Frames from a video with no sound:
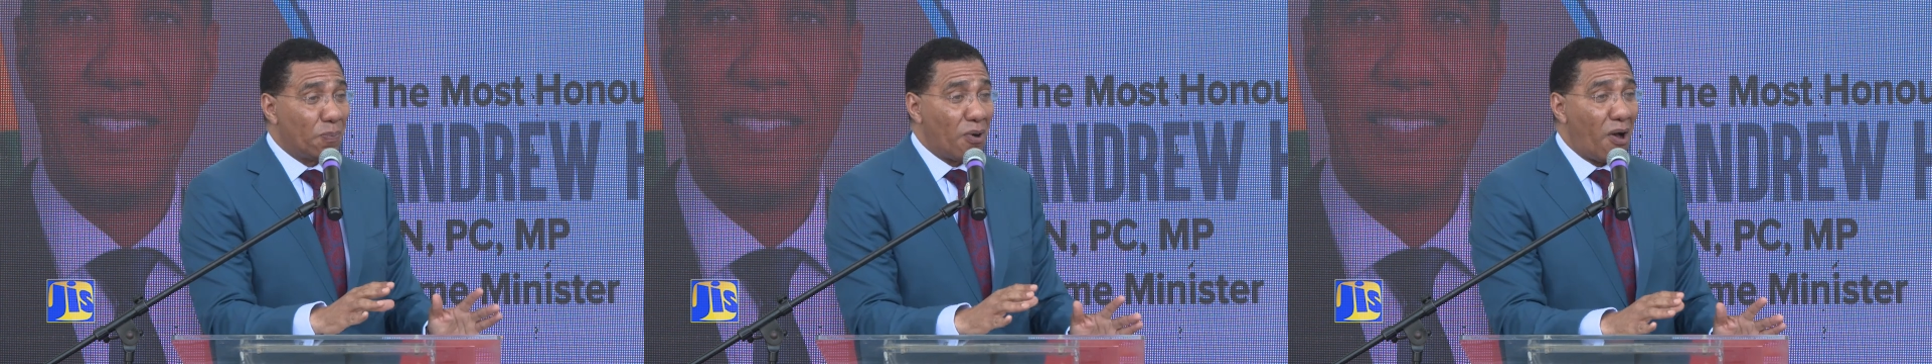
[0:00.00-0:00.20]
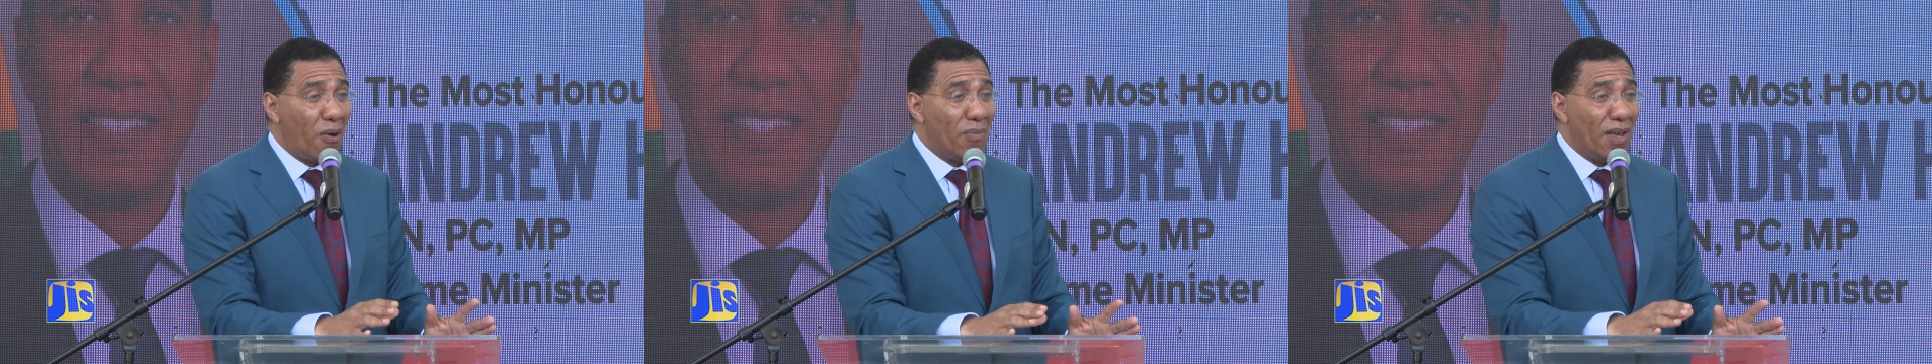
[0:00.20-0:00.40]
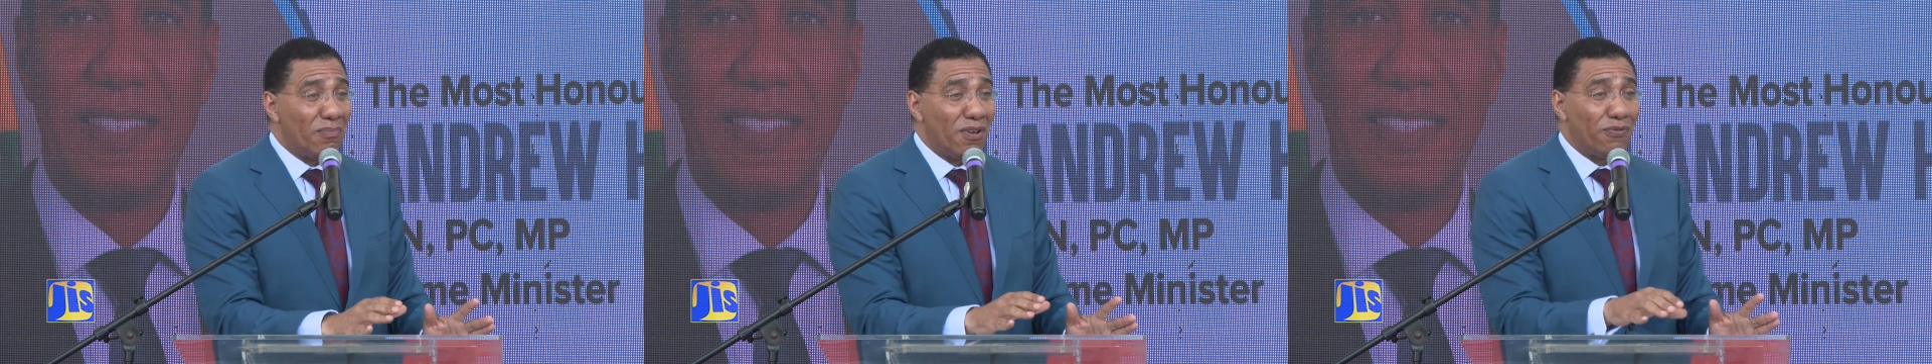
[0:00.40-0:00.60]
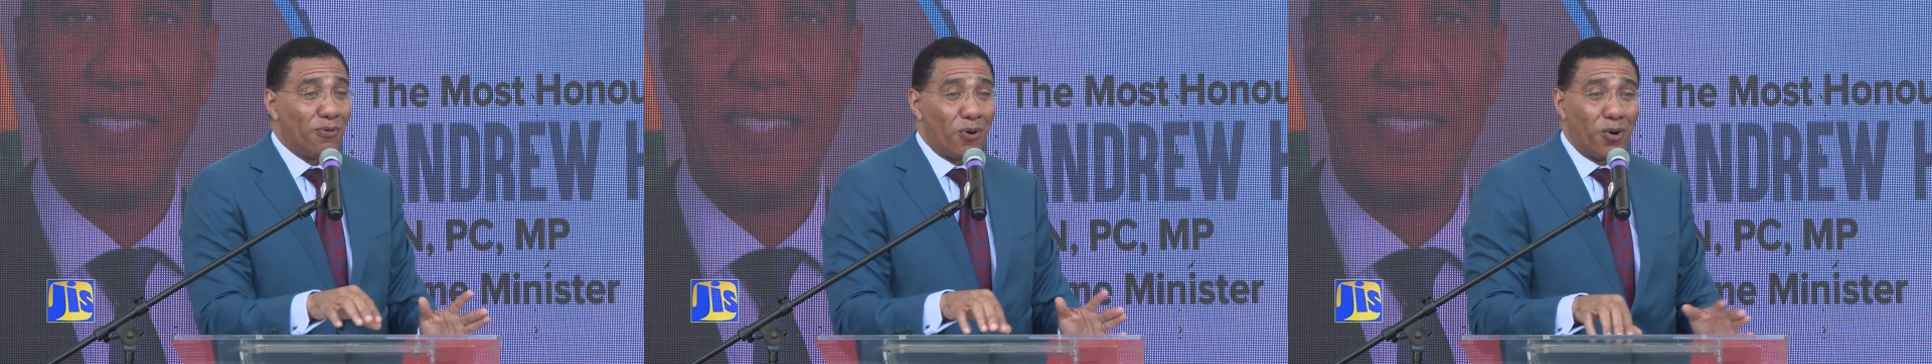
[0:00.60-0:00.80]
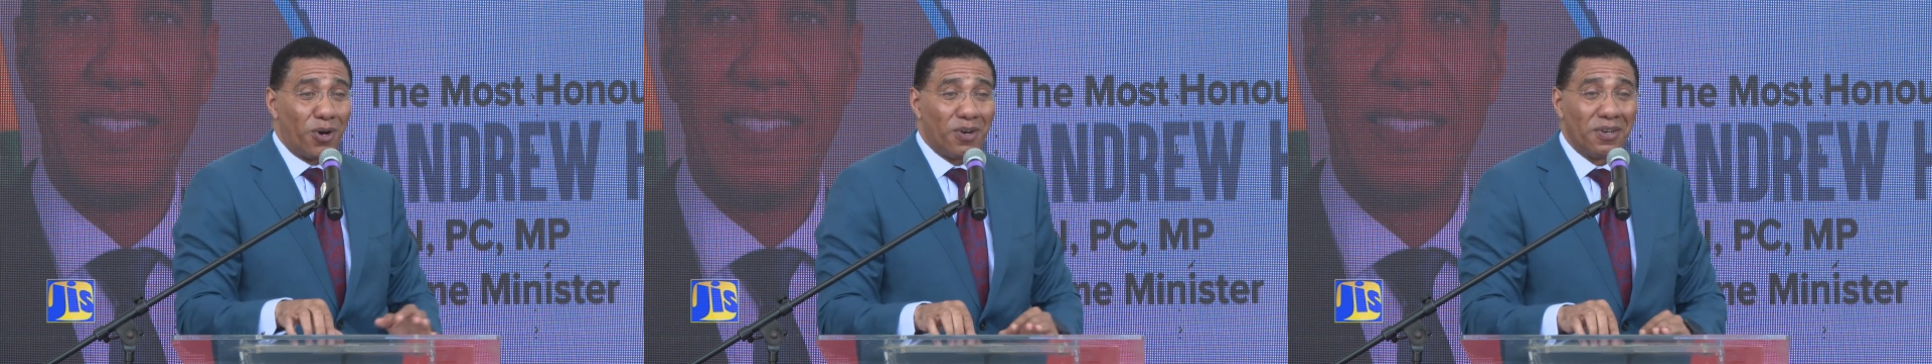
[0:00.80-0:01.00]
problem
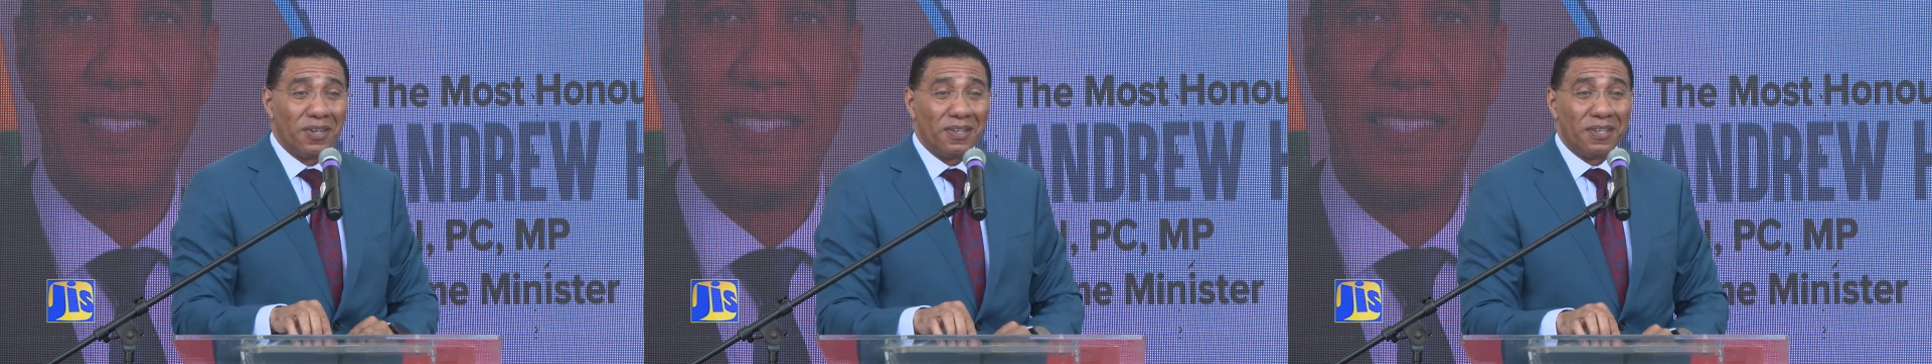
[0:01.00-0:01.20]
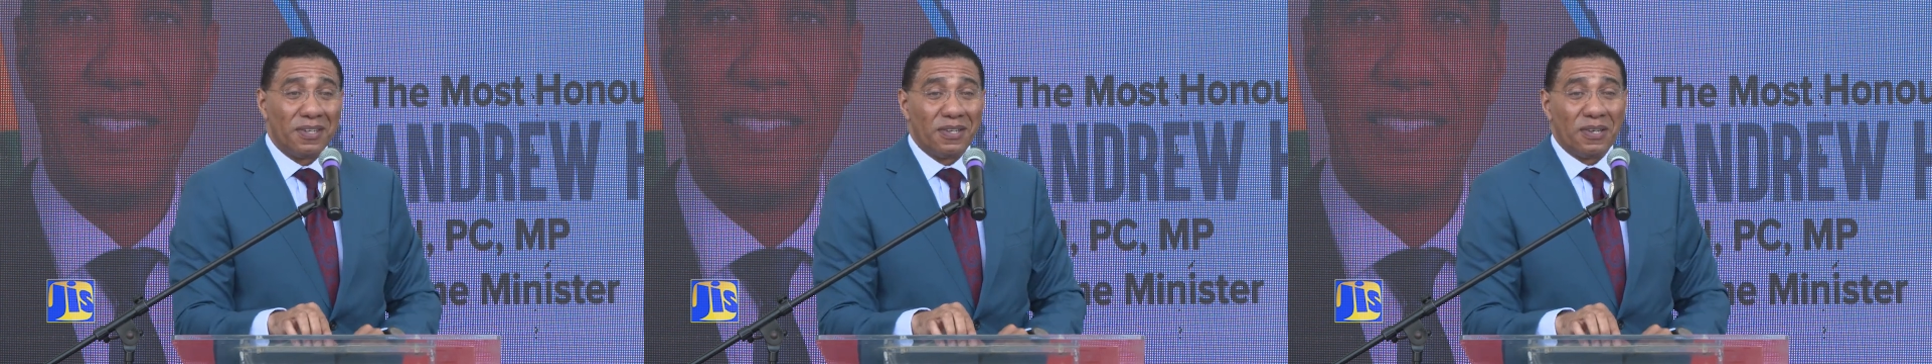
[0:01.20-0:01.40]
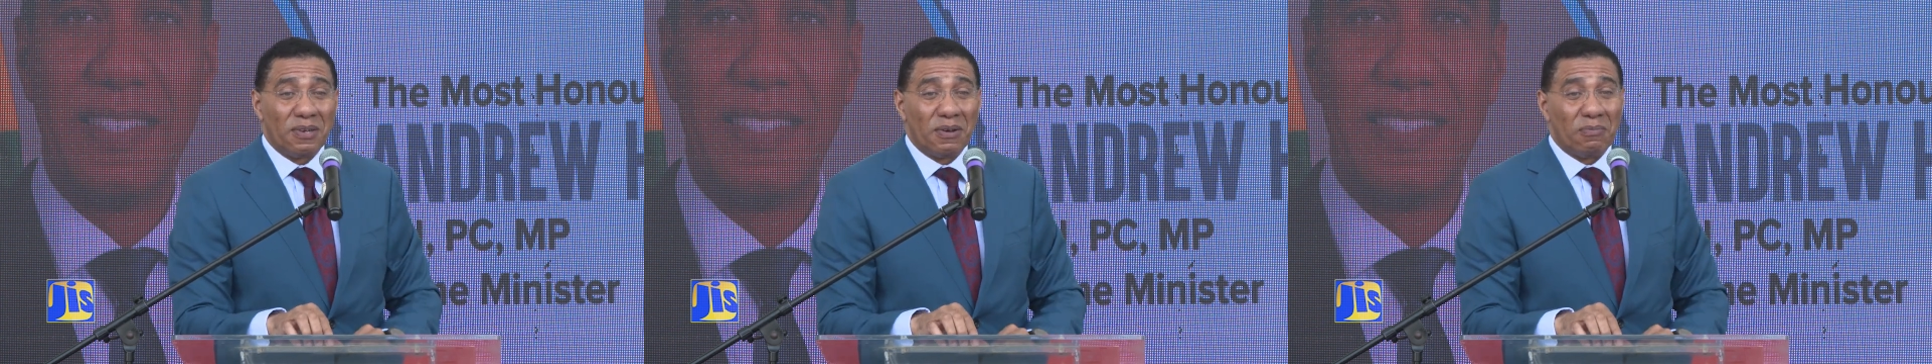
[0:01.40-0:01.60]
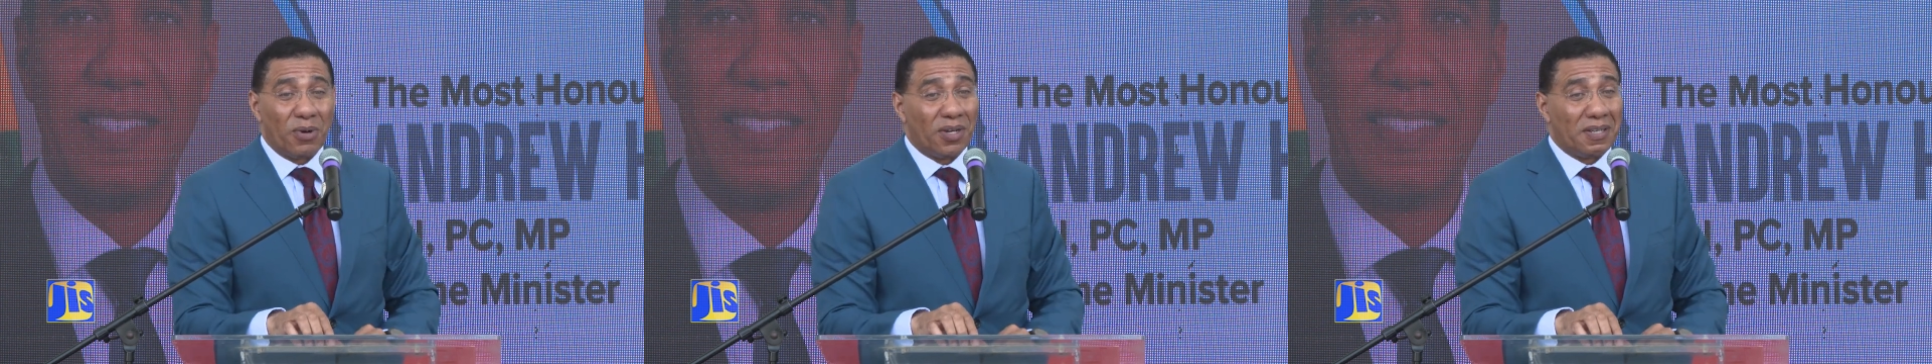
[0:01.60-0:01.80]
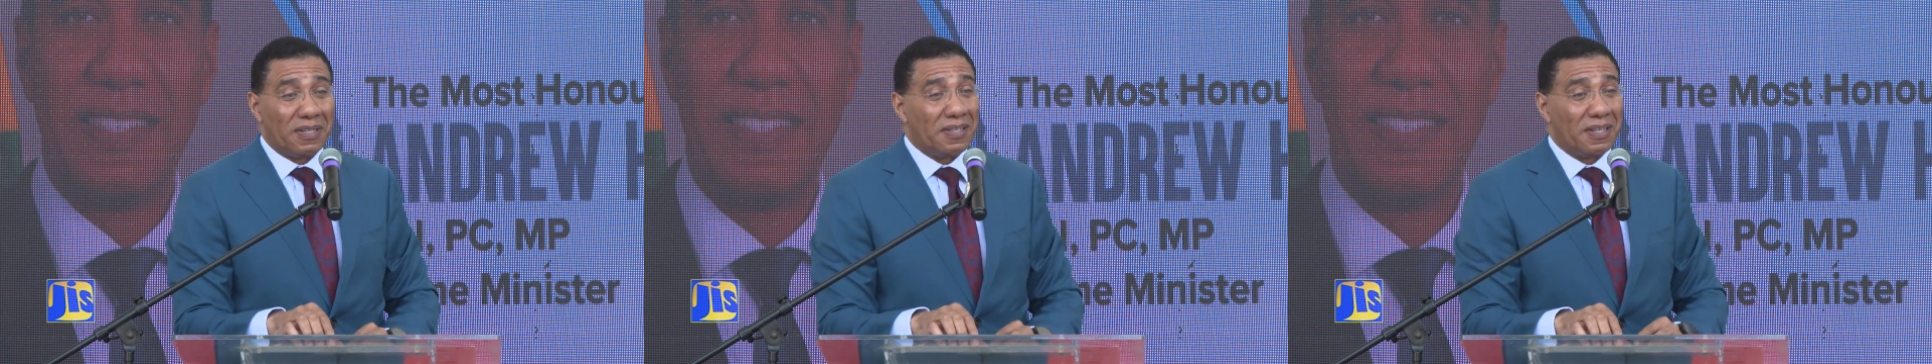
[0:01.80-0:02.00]
before, but